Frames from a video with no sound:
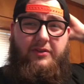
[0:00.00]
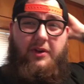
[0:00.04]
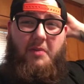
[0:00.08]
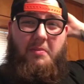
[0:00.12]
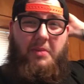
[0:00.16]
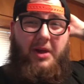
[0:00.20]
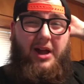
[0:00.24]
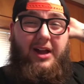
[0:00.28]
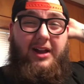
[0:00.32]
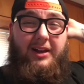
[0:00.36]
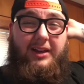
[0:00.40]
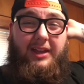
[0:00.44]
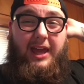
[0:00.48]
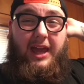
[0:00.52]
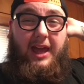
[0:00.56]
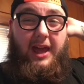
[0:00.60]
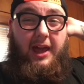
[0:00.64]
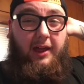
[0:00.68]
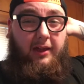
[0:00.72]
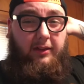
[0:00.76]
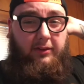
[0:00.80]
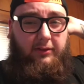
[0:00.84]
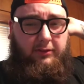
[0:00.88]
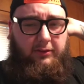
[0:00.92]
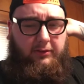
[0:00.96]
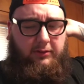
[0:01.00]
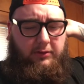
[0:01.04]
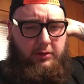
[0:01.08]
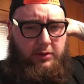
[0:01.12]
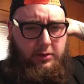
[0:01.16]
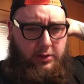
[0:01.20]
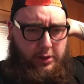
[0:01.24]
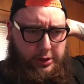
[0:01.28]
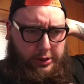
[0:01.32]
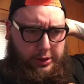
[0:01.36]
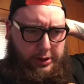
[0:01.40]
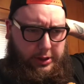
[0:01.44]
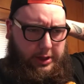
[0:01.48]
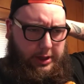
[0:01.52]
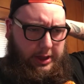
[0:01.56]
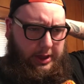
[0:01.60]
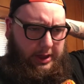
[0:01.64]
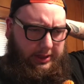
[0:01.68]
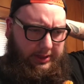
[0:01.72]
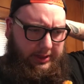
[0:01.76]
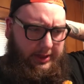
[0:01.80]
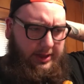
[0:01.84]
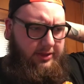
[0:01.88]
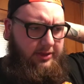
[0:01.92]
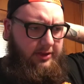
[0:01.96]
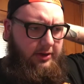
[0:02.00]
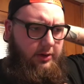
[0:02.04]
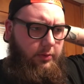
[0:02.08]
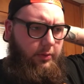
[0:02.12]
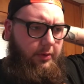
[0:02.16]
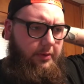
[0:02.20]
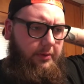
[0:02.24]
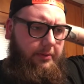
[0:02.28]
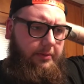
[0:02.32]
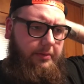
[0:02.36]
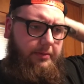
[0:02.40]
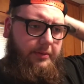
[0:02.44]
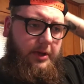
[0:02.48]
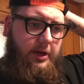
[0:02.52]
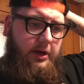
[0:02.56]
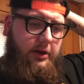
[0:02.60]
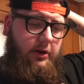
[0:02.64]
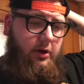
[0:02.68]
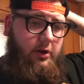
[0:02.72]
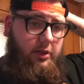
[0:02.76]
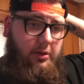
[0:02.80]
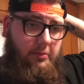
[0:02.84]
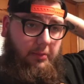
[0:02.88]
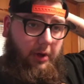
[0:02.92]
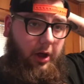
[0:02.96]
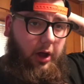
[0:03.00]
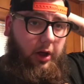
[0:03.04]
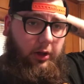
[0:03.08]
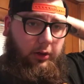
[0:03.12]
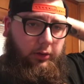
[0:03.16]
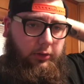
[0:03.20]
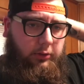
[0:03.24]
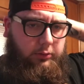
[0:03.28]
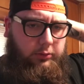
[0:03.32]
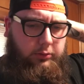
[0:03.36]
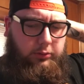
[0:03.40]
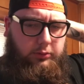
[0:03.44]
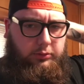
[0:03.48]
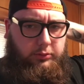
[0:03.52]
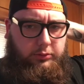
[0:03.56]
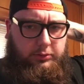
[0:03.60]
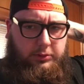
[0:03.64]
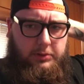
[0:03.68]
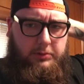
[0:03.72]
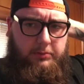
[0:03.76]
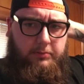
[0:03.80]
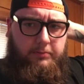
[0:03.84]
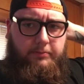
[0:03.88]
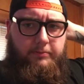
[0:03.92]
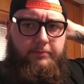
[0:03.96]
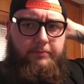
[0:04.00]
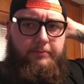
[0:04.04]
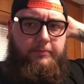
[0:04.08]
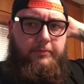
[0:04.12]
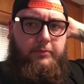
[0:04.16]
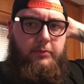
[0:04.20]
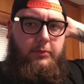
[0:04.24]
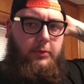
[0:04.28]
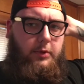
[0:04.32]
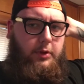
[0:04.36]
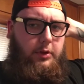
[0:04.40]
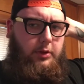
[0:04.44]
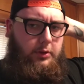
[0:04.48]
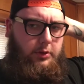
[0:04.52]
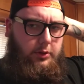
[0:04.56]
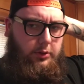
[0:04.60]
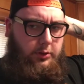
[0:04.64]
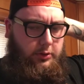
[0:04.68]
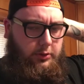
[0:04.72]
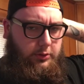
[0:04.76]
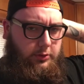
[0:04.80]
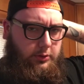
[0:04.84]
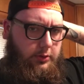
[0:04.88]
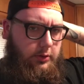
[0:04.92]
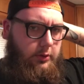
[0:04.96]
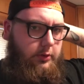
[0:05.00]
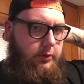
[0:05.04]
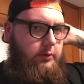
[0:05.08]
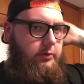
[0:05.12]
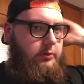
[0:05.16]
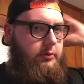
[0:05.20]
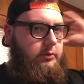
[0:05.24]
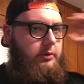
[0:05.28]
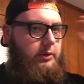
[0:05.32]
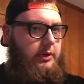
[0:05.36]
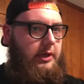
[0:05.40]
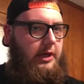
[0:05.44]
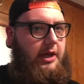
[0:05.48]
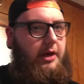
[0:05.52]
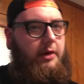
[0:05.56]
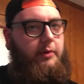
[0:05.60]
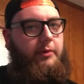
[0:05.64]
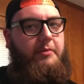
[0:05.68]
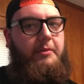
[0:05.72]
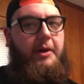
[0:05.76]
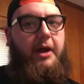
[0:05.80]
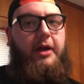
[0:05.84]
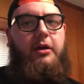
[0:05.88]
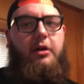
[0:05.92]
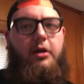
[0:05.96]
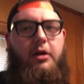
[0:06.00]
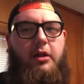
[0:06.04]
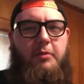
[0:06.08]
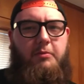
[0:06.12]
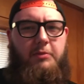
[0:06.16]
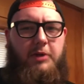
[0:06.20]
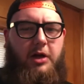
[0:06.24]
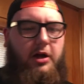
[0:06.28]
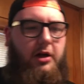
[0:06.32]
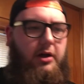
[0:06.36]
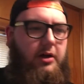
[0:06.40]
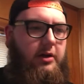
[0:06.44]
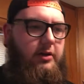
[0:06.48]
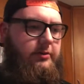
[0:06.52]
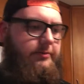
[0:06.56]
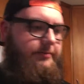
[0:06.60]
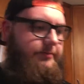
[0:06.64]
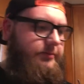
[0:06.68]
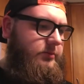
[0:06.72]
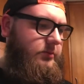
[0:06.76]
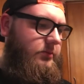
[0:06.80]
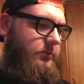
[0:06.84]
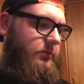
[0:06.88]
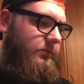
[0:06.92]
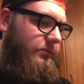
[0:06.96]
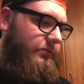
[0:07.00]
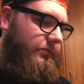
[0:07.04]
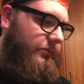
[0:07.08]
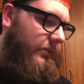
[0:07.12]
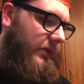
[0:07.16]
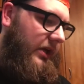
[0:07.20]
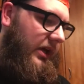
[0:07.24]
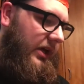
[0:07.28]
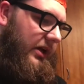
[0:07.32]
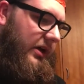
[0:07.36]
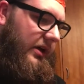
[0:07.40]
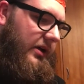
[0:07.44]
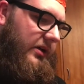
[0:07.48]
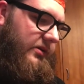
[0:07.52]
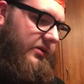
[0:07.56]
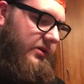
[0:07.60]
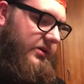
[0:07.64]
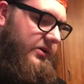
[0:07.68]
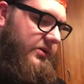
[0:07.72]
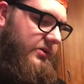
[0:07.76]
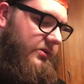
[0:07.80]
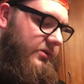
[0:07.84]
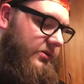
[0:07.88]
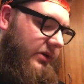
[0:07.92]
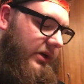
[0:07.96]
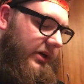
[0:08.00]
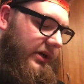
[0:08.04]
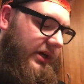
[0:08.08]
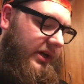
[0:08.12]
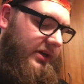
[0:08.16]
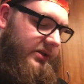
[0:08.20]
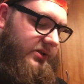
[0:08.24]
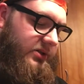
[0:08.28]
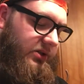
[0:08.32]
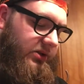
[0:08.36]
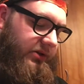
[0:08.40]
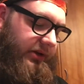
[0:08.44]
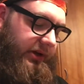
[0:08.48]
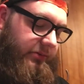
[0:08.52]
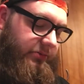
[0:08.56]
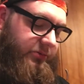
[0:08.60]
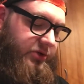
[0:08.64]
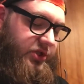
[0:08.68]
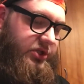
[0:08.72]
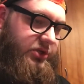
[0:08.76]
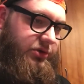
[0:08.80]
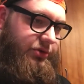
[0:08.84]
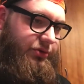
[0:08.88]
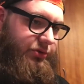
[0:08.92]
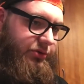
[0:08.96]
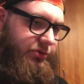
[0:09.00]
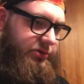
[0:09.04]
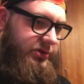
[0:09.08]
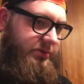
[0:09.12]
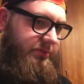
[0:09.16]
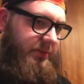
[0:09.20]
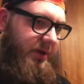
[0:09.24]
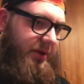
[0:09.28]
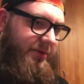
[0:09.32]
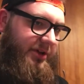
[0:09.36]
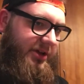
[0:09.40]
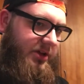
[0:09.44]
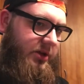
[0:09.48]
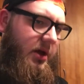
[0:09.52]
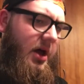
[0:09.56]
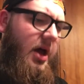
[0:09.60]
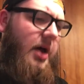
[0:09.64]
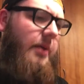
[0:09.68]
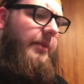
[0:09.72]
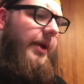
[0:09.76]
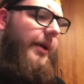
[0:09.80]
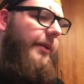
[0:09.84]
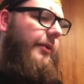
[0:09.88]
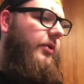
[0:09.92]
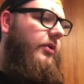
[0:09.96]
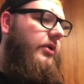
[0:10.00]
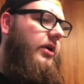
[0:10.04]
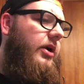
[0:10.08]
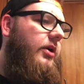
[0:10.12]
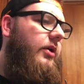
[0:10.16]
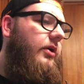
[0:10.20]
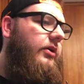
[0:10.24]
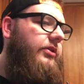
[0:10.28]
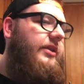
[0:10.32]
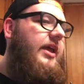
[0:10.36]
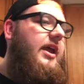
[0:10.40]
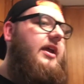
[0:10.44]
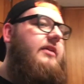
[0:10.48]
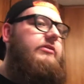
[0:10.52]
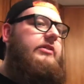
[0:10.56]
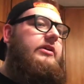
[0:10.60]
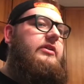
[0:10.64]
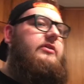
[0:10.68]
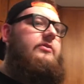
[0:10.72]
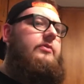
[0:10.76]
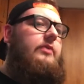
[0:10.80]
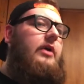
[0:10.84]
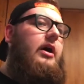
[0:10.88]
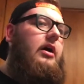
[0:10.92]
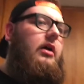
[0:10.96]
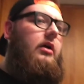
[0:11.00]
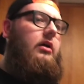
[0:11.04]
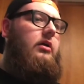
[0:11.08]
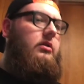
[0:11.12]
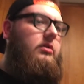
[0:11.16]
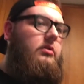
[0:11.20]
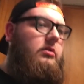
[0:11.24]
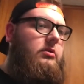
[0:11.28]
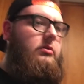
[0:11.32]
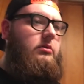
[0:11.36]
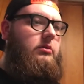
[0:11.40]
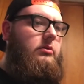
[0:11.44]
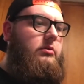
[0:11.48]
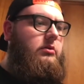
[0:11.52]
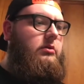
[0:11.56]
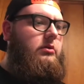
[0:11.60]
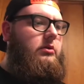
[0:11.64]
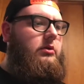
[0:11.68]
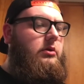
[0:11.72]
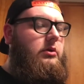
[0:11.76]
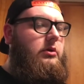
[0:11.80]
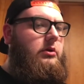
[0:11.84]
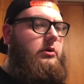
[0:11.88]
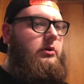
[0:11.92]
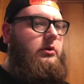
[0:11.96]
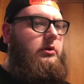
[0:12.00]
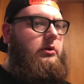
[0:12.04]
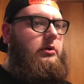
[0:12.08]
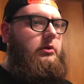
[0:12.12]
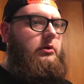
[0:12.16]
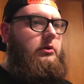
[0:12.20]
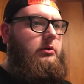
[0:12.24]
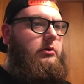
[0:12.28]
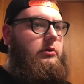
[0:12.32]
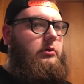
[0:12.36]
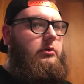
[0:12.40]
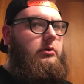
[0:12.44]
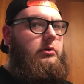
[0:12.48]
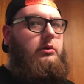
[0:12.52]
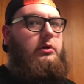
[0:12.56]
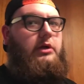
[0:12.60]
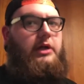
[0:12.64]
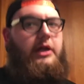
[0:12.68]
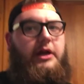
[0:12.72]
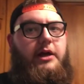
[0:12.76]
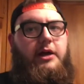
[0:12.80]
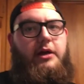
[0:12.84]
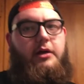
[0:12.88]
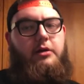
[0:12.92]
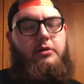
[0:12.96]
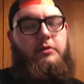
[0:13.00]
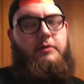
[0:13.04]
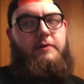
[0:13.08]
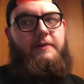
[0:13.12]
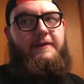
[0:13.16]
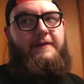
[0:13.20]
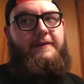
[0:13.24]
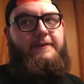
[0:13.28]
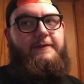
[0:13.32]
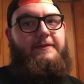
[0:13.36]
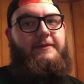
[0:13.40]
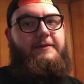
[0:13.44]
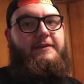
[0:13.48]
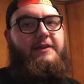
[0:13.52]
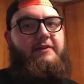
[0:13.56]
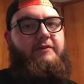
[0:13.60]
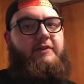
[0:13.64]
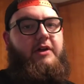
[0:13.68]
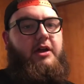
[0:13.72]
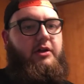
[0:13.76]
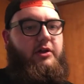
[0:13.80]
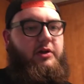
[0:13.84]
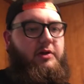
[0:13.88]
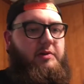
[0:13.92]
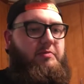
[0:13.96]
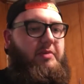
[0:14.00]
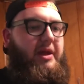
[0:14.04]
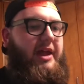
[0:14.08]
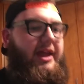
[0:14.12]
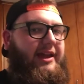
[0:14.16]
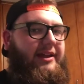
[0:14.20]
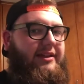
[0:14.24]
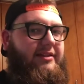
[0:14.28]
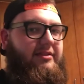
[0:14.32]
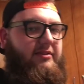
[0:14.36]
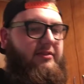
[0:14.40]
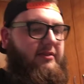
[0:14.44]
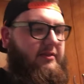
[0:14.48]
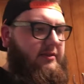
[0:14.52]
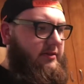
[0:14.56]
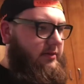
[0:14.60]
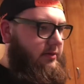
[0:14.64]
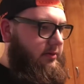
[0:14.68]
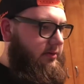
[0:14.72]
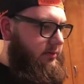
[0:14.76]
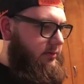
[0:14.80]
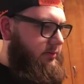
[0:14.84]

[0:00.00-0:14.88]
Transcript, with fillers: of our podcast. And I think we're going to go to the mall. If I'm not too tired. Yeah, we might go to the mall and I guess look at shoes and maybe we'll go to Old Navy as well. Old Navy's fun. Yeah, they've got good pants.